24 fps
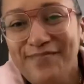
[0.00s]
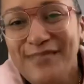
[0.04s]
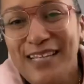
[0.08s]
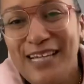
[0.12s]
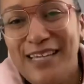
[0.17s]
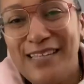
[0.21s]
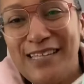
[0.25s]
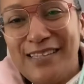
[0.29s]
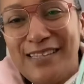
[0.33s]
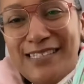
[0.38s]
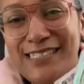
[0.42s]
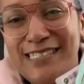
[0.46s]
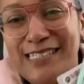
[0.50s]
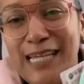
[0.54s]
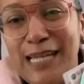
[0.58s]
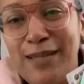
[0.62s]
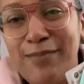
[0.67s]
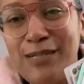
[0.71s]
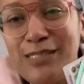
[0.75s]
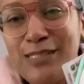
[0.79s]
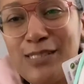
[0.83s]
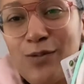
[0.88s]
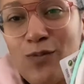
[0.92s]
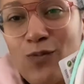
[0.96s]
And then the same
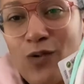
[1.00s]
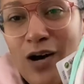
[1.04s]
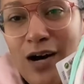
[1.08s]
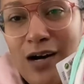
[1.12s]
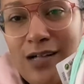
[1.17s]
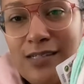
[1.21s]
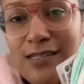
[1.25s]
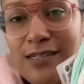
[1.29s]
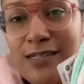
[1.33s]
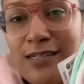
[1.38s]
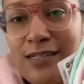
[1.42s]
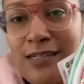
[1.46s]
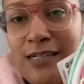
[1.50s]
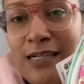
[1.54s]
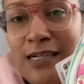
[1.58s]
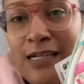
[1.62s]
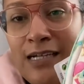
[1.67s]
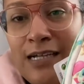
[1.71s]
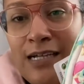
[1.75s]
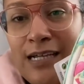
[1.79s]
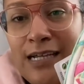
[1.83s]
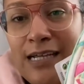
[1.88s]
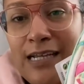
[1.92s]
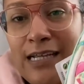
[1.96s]
as the wallet,
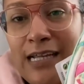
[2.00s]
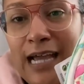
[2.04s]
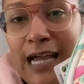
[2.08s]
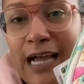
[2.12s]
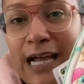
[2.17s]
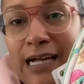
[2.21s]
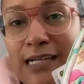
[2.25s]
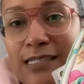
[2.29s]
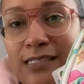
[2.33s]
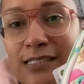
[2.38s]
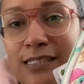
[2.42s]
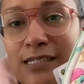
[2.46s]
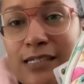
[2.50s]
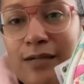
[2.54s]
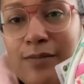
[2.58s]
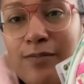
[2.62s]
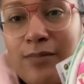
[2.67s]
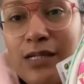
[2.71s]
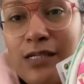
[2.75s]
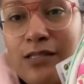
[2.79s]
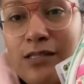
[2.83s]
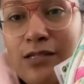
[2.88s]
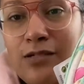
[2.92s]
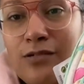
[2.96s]
it has him
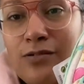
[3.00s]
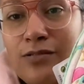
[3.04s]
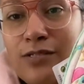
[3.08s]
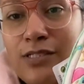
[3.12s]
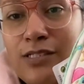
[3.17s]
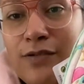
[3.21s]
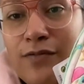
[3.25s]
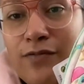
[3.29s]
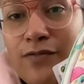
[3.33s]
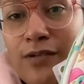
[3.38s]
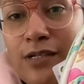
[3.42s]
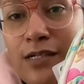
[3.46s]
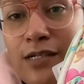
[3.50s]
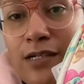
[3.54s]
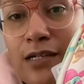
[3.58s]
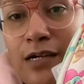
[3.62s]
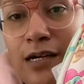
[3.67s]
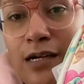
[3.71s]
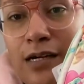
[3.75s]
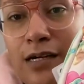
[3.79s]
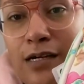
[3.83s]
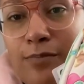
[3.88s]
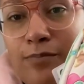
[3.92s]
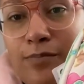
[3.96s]
in little different
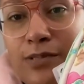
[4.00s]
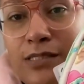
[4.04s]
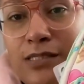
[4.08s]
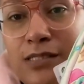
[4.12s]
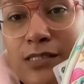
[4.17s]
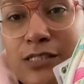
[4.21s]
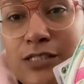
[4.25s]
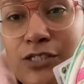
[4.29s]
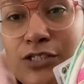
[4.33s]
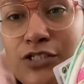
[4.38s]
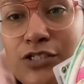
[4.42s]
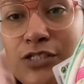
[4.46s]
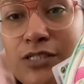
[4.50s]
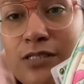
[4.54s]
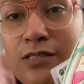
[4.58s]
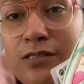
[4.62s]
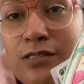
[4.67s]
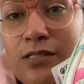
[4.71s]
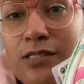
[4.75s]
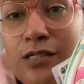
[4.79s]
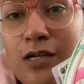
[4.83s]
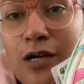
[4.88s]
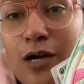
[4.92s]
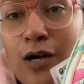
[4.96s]

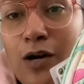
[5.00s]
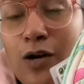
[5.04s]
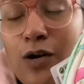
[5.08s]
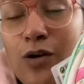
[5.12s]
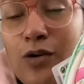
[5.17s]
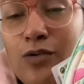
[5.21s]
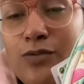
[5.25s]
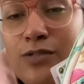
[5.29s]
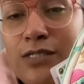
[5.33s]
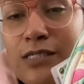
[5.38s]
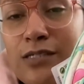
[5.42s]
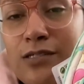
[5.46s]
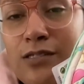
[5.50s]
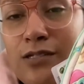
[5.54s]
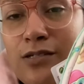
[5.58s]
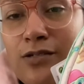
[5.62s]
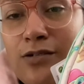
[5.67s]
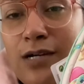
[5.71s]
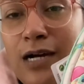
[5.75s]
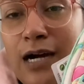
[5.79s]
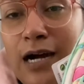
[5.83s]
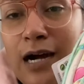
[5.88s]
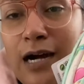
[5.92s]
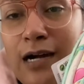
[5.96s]
positions, holding a
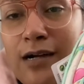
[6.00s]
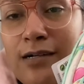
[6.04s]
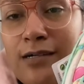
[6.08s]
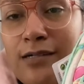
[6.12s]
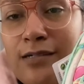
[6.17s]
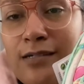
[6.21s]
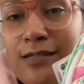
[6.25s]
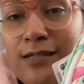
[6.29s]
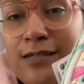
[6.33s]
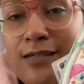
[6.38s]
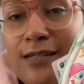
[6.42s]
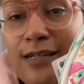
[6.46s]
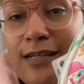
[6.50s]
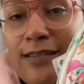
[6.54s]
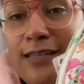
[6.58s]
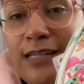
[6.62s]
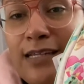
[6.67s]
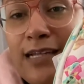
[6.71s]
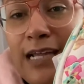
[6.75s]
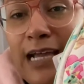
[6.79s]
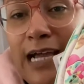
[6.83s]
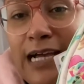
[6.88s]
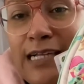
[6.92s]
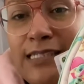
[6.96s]
little heart, and then
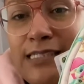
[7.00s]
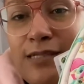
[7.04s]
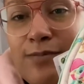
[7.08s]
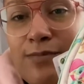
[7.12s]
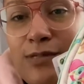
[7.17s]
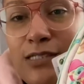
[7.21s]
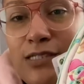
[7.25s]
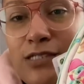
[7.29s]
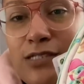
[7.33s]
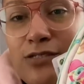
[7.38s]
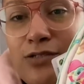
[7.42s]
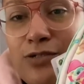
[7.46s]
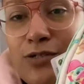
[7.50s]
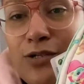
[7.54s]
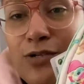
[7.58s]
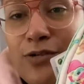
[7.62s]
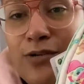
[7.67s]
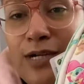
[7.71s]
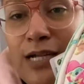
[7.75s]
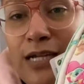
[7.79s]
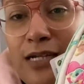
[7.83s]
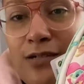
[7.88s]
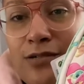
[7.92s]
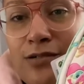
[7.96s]
it has him in his little
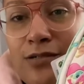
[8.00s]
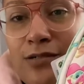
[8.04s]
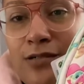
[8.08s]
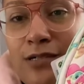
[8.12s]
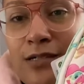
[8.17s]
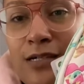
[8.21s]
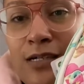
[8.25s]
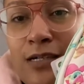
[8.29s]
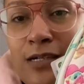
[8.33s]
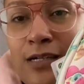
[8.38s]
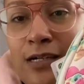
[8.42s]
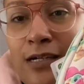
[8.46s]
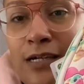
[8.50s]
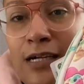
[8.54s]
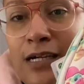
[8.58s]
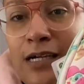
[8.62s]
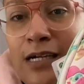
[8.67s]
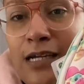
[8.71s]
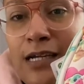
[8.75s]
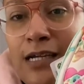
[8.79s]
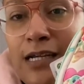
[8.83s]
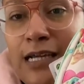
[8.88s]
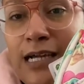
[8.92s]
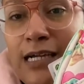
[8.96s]
cradle.
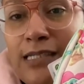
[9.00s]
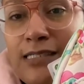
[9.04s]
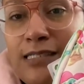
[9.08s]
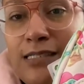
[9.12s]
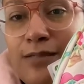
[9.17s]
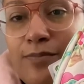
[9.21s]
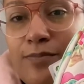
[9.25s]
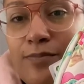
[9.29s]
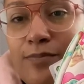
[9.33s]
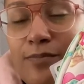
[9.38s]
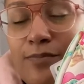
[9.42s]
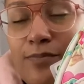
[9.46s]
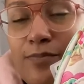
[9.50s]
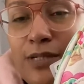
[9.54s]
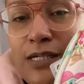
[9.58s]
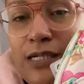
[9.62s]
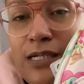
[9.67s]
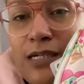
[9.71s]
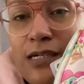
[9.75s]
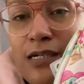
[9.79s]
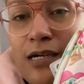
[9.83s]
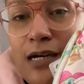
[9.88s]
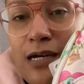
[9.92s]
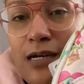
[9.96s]
It has the
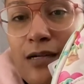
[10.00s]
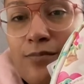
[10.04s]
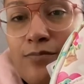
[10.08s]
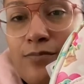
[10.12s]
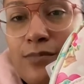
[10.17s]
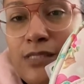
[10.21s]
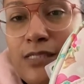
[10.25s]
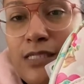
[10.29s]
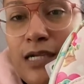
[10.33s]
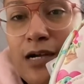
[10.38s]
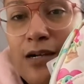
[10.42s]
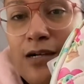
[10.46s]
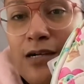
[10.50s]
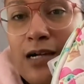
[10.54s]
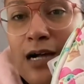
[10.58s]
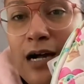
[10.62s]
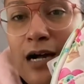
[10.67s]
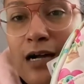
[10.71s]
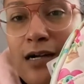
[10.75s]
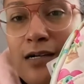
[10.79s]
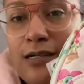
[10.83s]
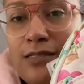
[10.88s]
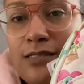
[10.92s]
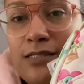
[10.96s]
big dark
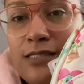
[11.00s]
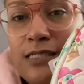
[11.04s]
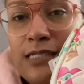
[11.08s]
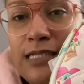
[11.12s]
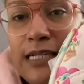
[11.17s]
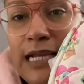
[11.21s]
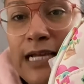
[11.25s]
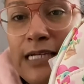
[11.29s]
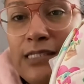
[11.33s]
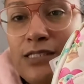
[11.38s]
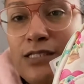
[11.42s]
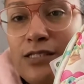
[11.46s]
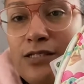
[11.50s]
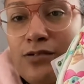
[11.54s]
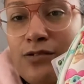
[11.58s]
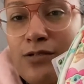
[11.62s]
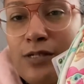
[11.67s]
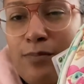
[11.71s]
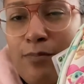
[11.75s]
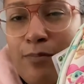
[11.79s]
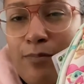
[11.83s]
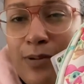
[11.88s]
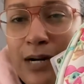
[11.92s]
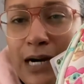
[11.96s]
hearts, and it has little
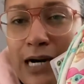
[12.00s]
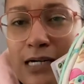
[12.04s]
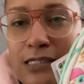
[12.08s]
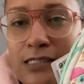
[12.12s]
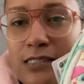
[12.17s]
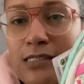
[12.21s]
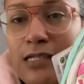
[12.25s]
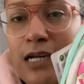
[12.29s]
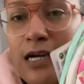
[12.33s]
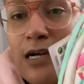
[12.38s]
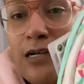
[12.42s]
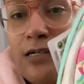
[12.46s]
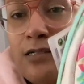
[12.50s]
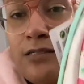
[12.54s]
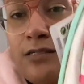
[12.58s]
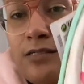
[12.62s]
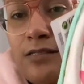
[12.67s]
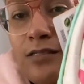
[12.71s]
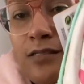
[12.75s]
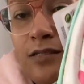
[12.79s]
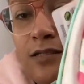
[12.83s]
embossed hearts.